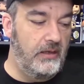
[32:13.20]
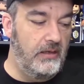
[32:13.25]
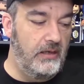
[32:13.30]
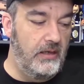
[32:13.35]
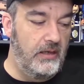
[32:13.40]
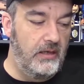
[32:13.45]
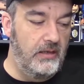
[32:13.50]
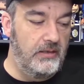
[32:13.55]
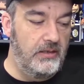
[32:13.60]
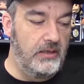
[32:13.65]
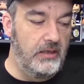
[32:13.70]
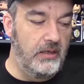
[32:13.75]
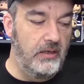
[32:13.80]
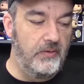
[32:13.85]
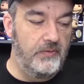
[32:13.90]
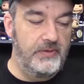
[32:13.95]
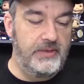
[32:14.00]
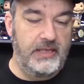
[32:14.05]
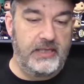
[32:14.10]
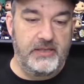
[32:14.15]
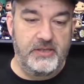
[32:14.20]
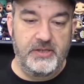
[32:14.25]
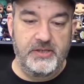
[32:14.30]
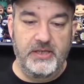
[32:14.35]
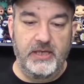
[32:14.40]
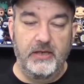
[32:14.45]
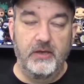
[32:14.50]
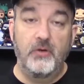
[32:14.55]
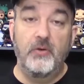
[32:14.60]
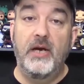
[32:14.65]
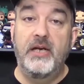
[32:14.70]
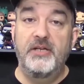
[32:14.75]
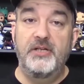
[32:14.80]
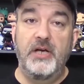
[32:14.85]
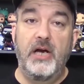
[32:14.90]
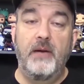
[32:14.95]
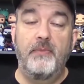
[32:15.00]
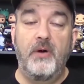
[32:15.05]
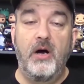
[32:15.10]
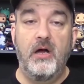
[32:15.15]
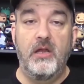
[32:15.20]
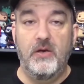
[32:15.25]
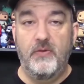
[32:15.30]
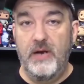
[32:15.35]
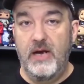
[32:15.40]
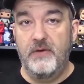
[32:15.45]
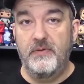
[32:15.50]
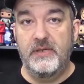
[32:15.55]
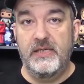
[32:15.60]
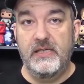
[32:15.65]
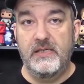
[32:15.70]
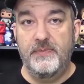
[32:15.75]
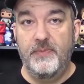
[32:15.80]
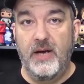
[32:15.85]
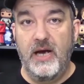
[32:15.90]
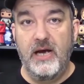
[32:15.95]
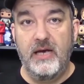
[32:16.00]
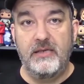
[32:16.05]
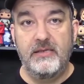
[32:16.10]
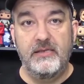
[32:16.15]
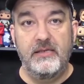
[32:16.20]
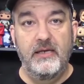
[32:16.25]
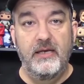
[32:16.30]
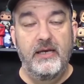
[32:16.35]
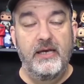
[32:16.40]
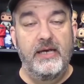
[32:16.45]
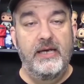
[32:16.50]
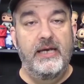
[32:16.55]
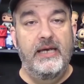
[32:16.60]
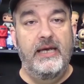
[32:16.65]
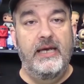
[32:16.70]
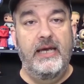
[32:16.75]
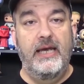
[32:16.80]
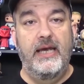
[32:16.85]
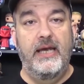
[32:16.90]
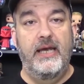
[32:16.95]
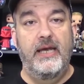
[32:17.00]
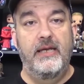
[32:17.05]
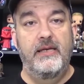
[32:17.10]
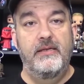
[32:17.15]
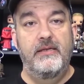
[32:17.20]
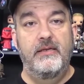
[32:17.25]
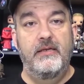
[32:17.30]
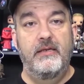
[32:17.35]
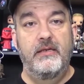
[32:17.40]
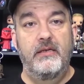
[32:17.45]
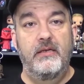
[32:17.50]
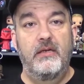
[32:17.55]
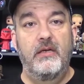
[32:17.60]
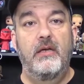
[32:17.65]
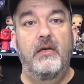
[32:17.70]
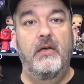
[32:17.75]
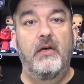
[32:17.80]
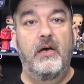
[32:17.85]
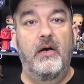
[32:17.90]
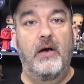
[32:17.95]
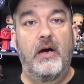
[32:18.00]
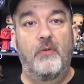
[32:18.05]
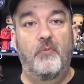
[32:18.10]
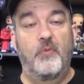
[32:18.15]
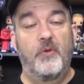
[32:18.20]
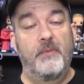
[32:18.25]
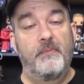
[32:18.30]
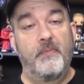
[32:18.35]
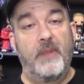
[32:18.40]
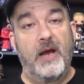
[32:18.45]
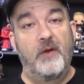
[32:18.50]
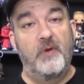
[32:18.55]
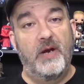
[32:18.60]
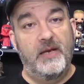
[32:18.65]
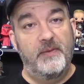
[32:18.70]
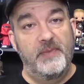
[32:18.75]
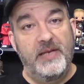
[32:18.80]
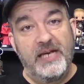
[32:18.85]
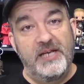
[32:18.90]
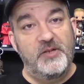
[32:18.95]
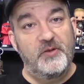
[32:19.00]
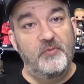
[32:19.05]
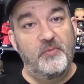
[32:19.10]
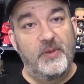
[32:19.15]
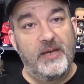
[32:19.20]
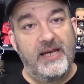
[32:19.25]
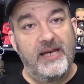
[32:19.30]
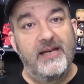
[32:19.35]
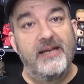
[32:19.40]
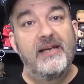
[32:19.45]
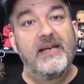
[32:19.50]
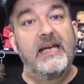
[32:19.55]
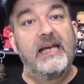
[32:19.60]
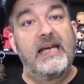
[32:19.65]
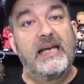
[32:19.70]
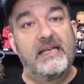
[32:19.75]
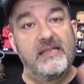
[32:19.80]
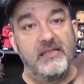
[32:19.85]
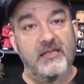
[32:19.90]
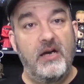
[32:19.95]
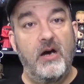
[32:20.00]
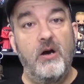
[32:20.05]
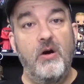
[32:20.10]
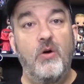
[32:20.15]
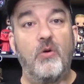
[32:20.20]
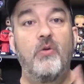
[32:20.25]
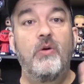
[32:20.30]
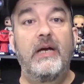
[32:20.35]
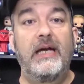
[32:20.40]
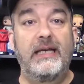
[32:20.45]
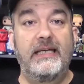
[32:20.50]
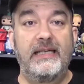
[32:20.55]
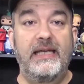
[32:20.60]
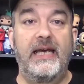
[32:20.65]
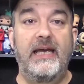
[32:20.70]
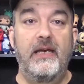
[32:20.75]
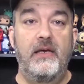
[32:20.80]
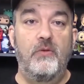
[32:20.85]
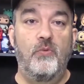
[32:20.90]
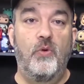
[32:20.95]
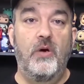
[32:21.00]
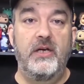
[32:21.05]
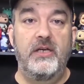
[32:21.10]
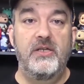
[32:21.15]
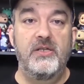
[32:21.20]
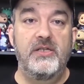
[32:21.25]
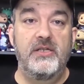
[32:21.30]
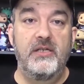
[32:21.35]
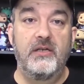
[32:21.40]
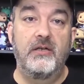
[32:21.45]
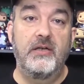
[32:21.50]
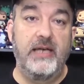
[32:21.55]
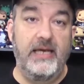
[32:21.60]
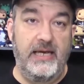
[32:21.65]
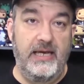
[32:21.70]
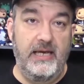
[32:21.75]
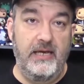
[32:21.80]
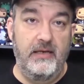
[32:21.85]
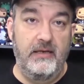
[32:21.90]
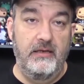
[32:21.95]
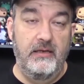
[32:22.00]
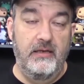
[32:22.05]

They just did a great job all around with this box. And what my recommendation would be is go and get it while you still can.